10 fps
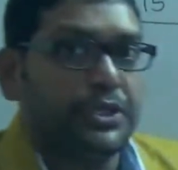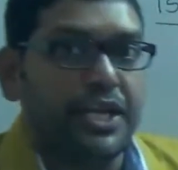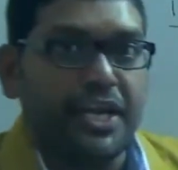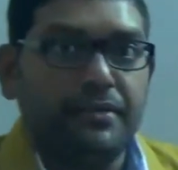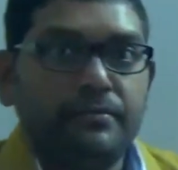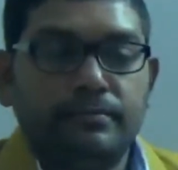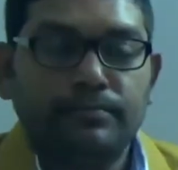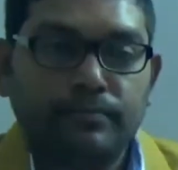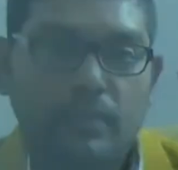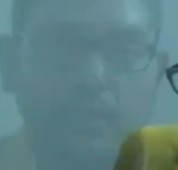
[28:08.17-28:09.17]
in
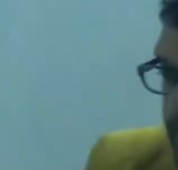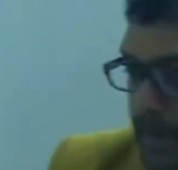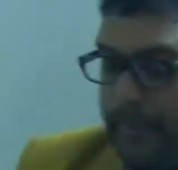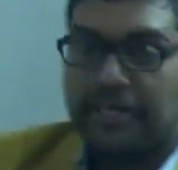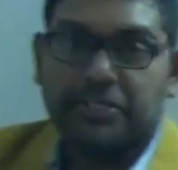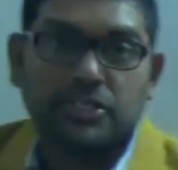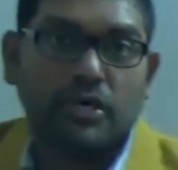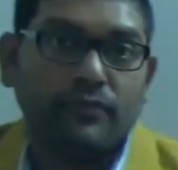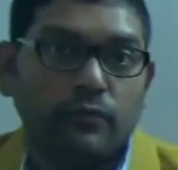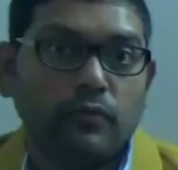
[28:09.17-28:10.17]
preparation
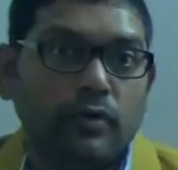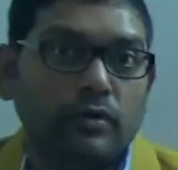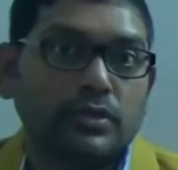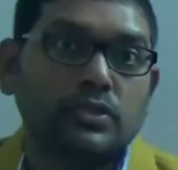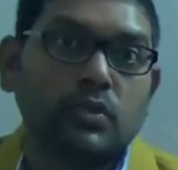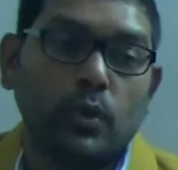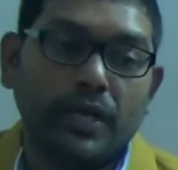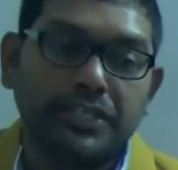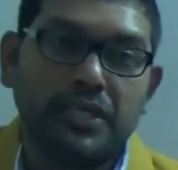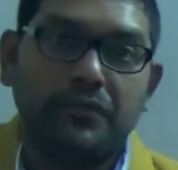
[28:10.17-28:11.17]
of
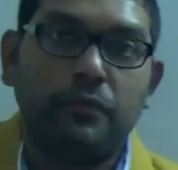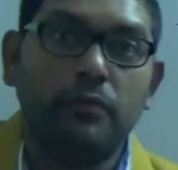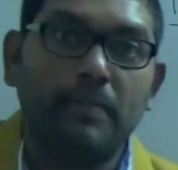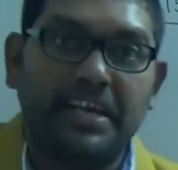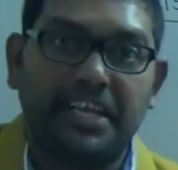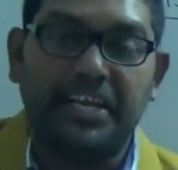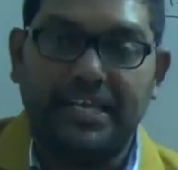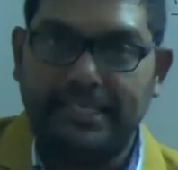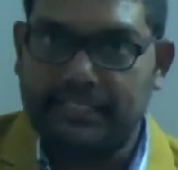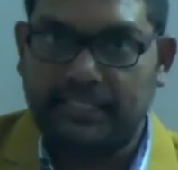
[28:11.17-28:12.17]
storage of food
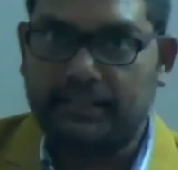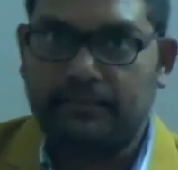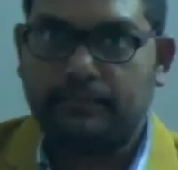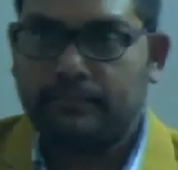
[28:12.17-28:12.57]
materials.